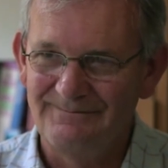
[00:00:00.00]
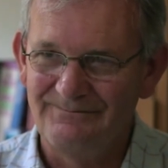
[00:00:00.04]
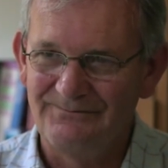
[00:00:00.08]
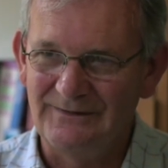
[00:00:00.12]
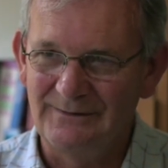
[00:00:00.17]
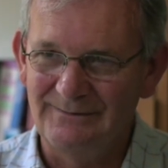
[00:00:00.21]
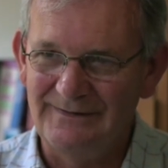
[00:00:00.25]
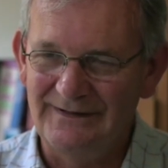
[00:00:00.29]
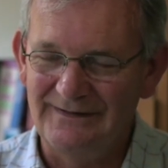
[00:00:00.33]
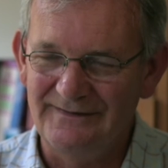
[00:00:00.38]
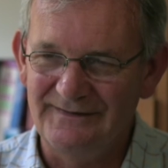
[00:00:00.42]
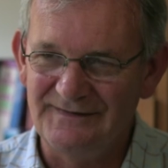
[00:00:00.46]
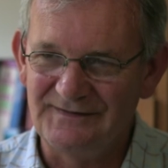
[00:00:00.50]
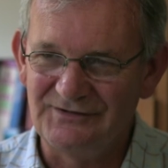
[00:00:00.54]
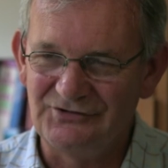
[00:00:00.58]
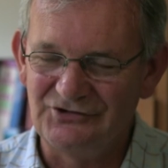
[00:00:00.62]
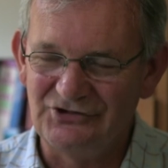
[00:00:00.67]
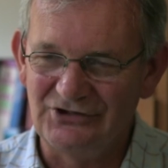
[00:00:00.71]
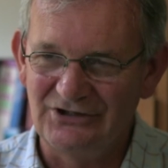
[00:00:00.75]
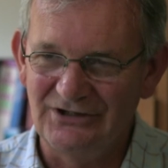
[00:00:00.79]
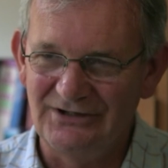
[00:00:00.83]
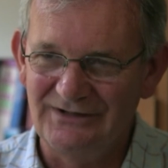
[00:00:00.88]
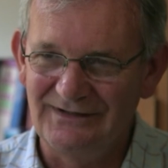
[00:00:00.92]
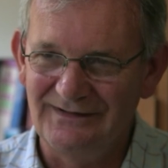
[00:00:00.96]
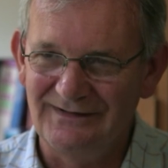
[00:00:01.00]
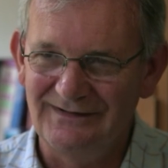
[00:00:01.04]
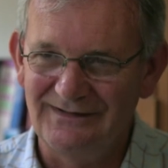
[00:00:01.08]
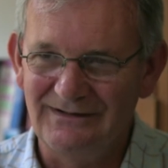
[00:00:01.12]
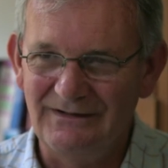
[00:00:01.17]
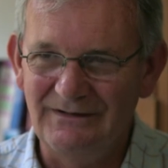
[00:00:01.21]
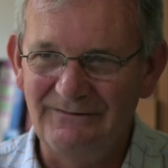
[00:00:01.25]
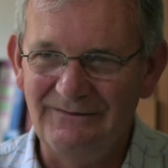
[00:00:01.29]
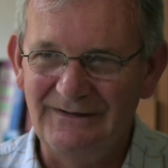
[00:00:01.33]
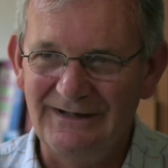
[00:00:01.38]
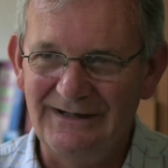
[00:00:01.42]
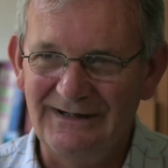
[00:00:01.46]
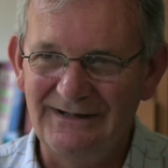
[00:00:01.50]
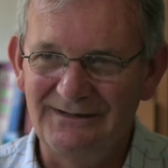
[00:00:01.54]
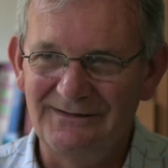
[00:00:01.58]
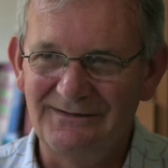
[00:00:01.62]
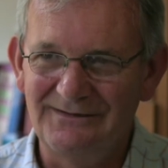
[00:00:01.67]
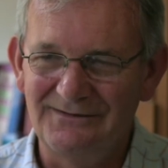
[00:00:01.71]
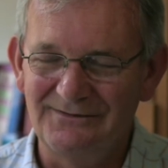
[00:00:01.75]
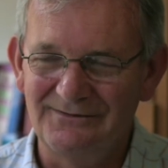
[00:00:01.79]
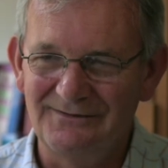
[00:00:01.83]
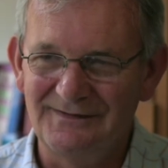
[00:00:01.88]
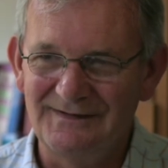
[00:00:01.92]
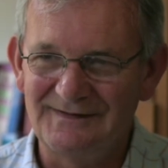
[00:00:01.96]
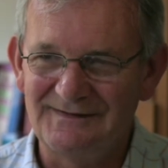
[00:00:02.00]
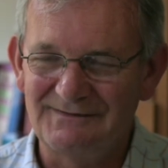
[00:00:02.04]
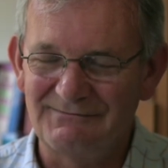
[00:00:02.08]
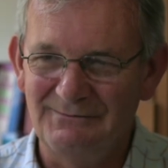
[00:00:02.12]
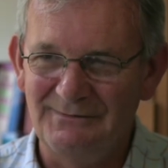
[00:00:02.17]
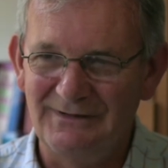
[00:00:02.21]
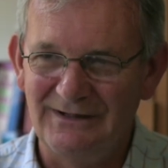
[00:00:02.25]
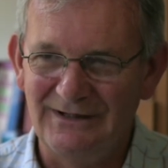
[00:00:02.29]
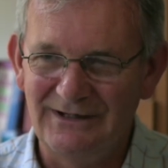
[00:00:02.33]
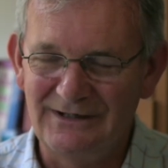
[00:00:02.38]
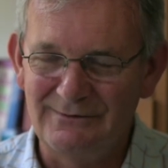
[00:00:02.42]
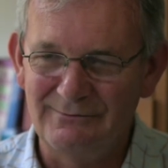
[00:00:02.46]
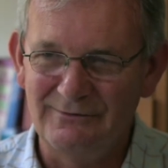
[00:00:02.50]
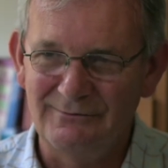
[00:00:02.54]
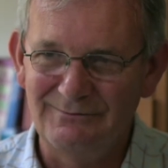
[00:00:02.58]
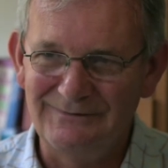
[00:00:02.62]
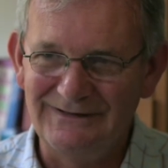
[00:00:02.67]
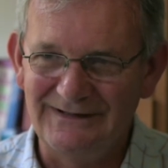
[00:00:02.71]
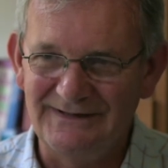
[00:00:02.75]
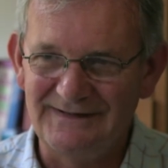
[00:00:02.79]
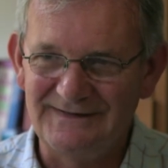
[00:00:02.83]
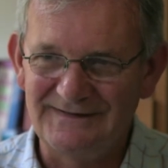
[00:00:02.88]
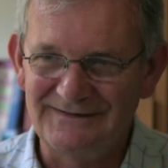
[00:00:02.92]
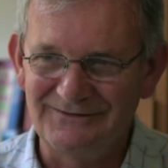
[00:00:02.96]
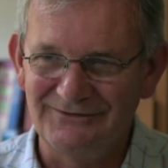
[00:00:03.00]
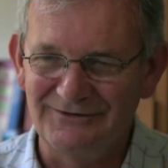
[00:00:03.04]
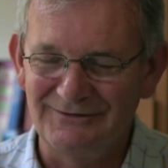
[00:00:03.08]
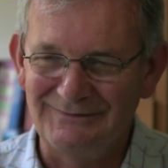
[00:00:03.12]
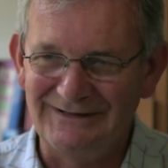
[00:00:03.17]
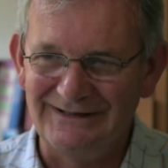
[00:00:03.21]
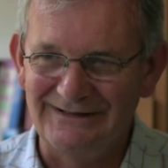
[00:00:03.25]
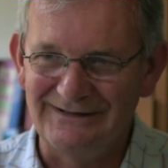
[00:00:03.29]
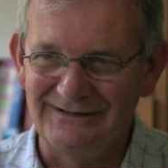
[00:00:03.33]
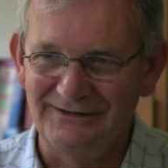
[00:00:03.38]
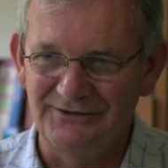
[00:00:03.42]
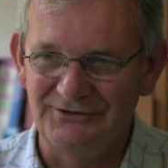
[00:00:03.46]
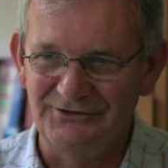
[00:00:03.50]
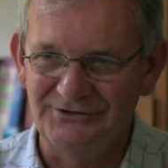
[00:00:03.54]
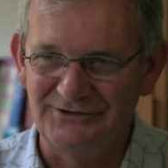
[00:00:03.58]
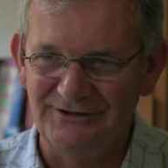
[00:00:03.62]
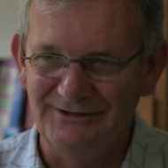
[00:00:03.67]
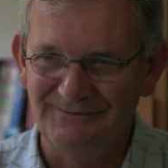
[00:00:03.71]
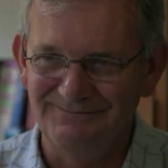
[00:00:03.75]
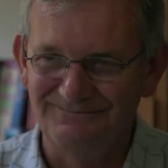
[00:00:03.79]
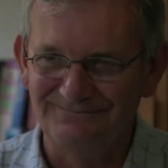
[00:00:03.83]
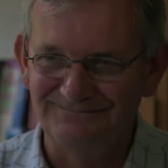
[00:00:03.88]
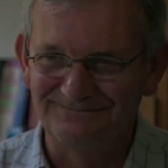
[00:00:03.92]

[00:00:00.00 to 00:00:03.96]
about this journey that I've had through this remarkable place called the Black Country.